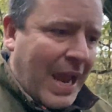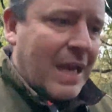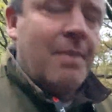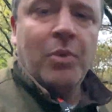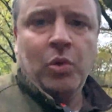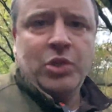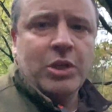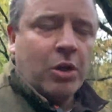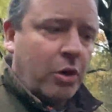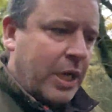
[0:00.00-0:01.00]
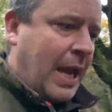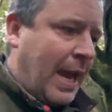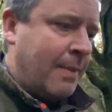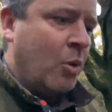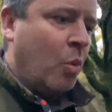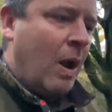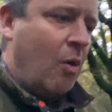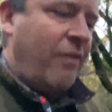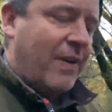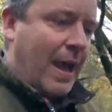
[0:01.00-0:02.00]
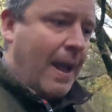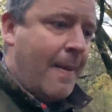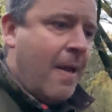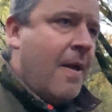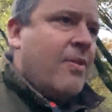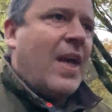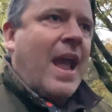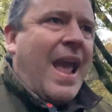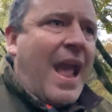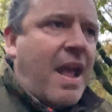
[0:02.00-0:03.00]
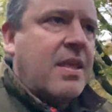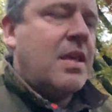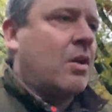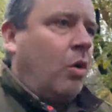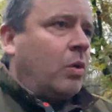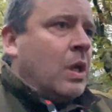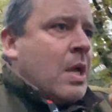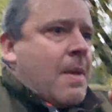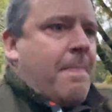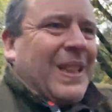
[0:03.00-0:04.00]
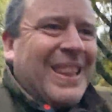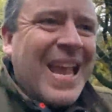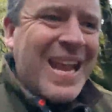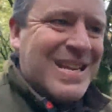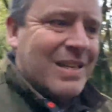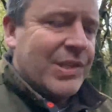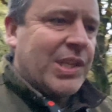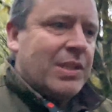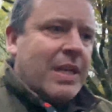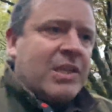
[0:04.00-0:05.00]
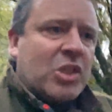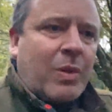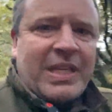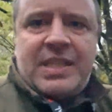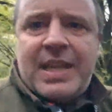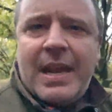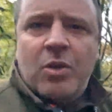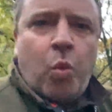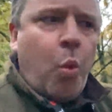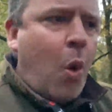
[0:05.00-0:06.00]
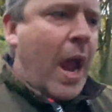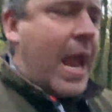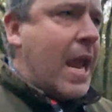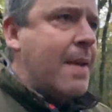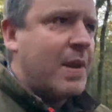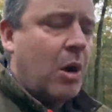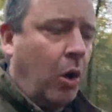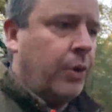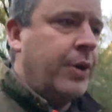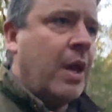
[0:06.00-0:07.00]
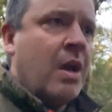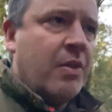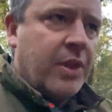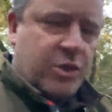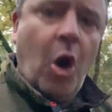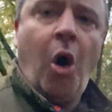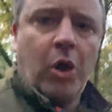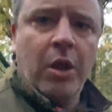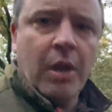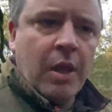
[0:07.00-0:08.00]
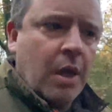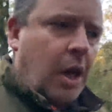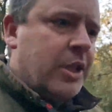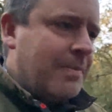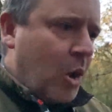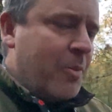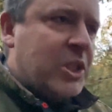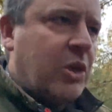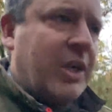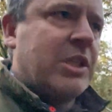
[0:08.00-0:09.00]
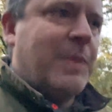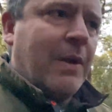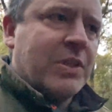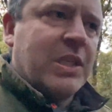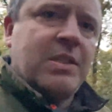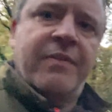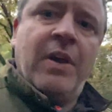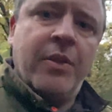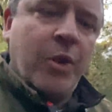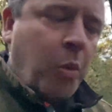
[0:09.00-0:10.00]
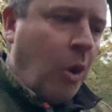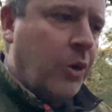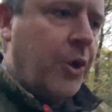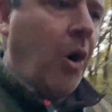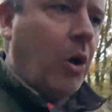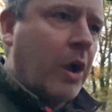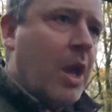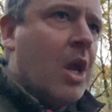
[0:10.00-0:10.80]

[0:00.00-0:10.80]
animals and you're looking at animal welfare, that ethical lens needs to extend way beyond the dog and the momentary experiences of the one dog